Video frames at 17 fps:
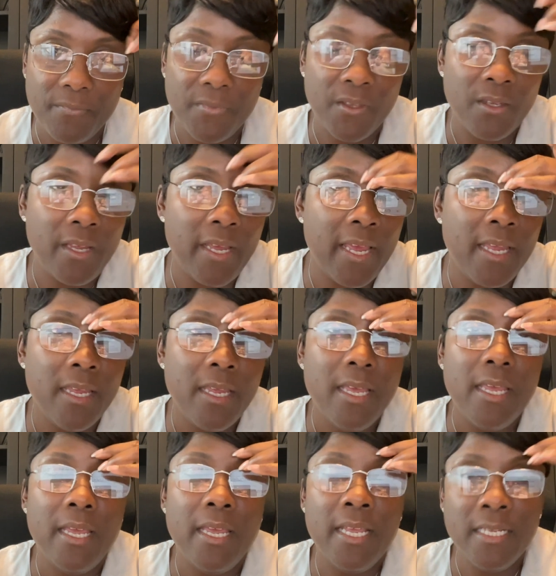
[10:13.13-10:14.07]
okay?
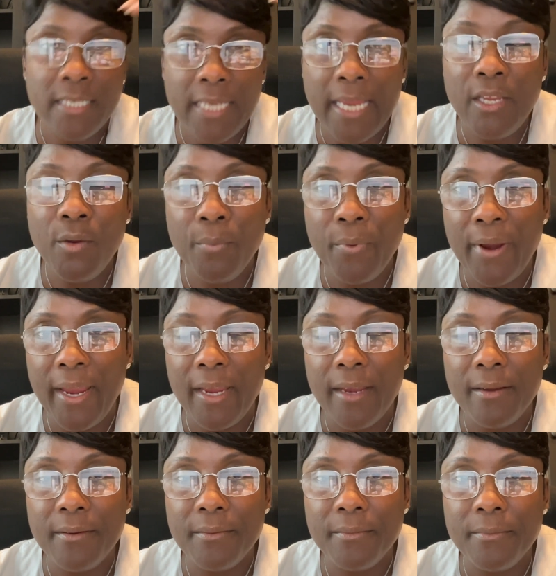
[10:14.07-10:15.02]
And take your break.
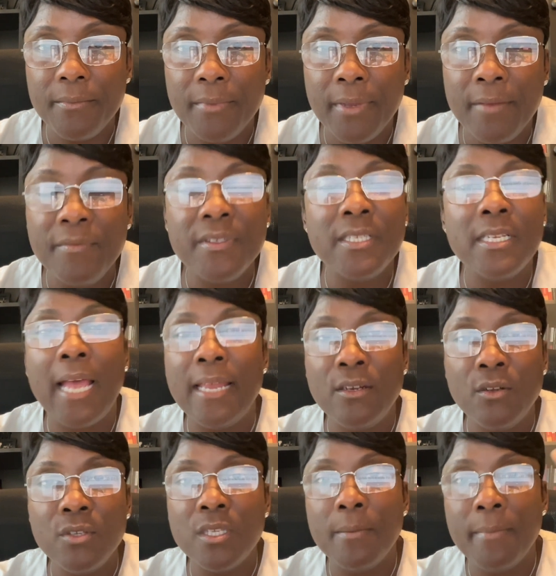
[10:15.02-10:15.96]
I
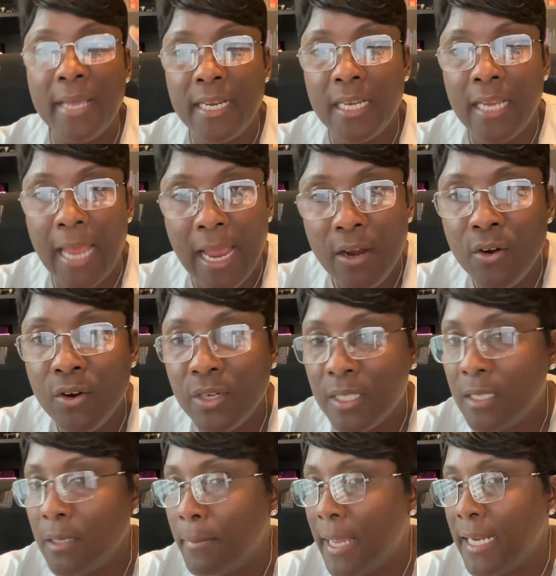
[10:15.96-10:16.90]
know somebody, I heard
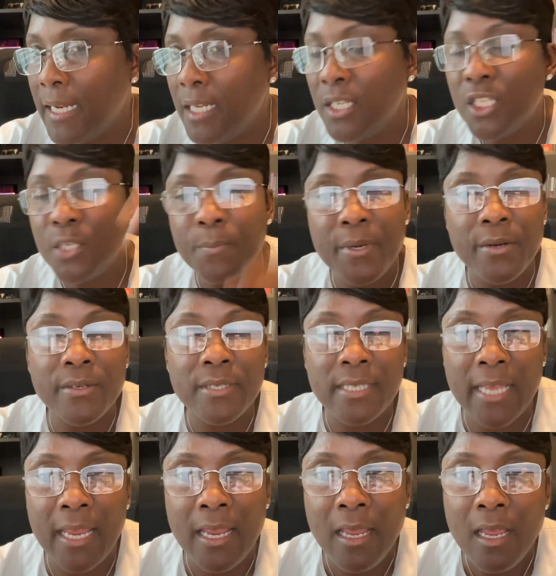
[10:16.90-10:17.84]
somebody in the spirit
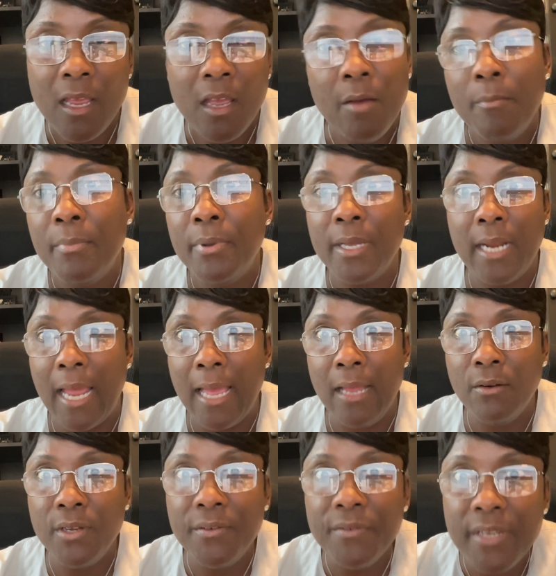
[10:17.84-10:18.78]
say, but I
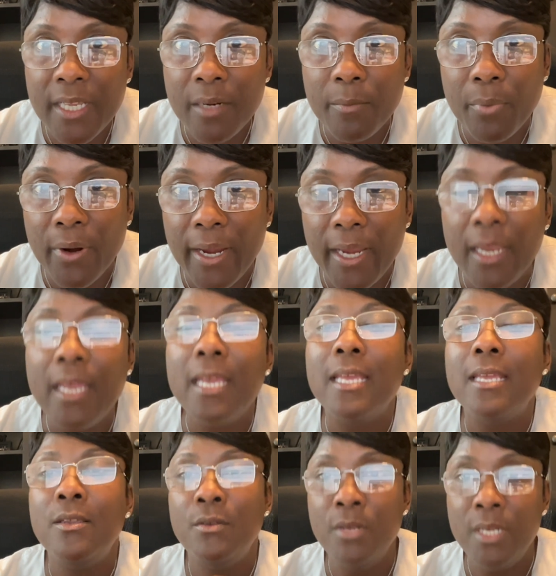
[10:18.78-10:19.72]
don't even get a break.
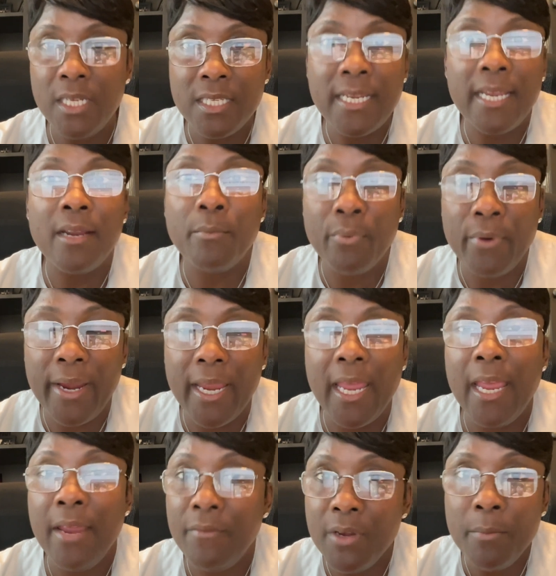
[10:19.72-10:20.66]
You need to take a break.
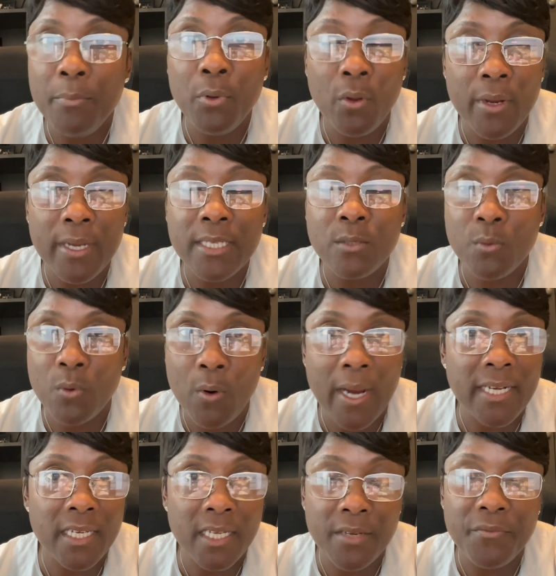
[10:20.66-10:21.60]
Every employee is
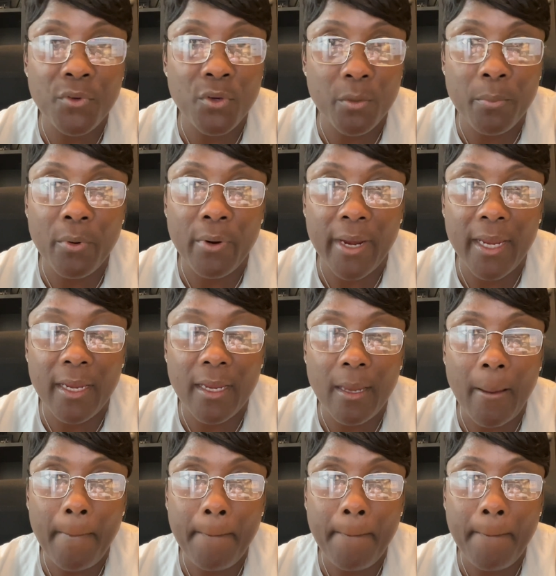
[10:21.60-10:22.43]
required to give you a break,